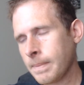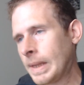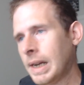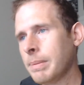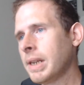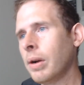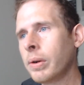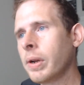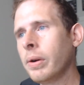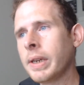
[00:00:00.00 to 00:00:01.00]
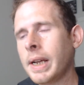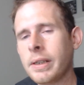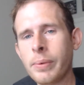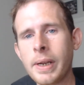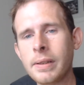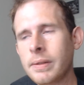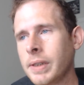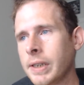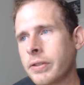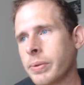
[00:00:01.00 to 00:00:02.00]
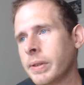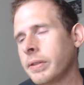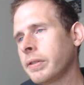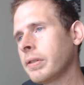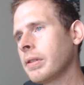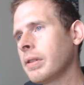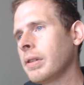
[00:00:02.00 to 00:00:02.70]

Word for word: I mean, Hulk Hogan had a great entrance.